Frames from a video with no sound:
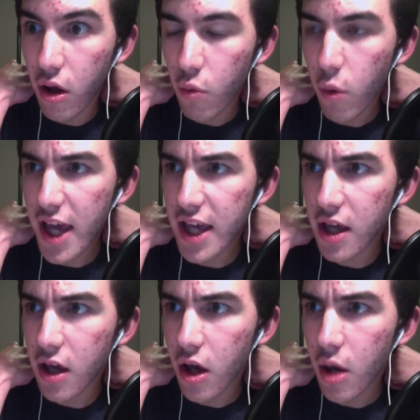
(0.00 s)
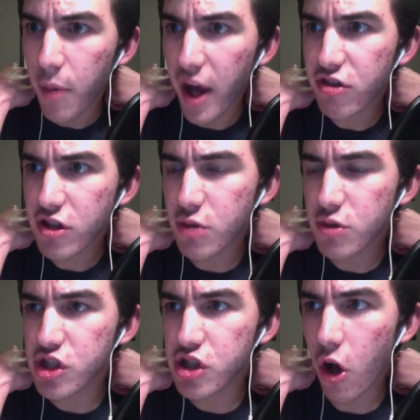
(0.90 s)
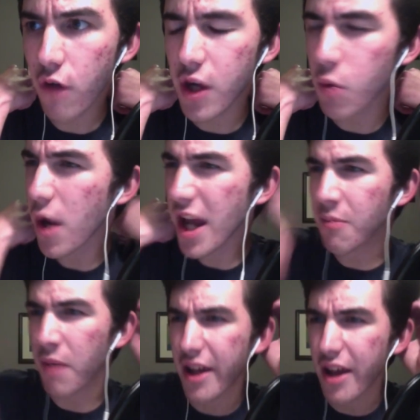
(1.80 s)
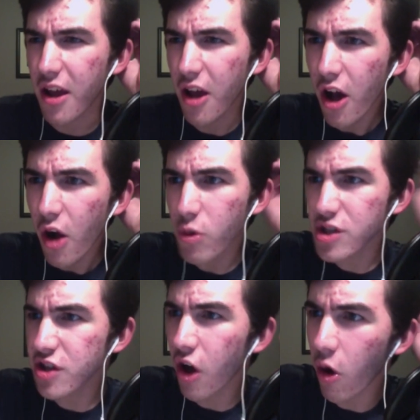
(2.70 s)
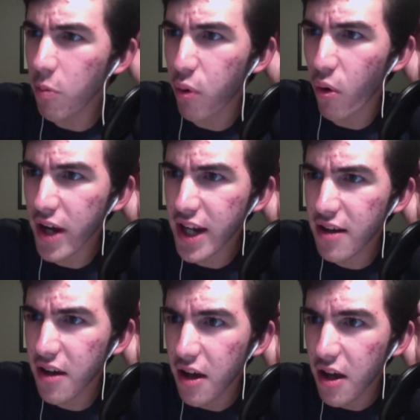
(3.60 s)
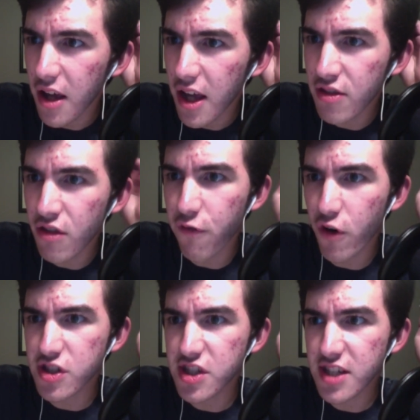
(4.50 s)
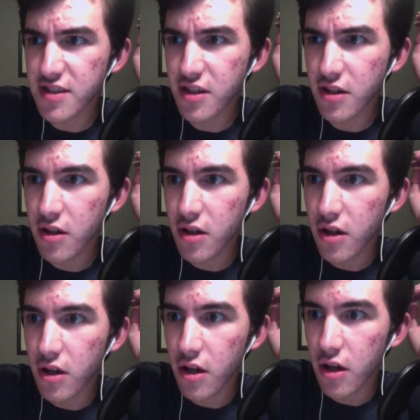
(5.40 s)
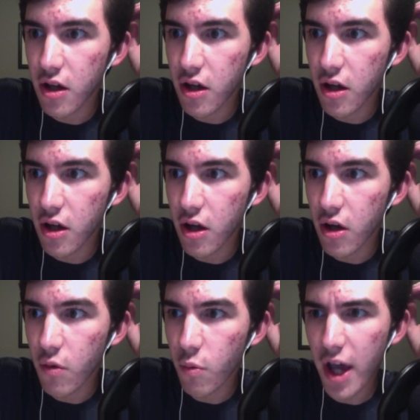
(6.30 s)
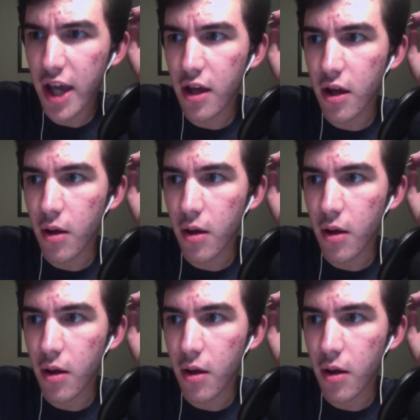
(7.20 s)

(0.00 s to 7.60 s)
Wait, but I thought they would solve it. Wait a minute, wasn't the whole point in the first season? Wait,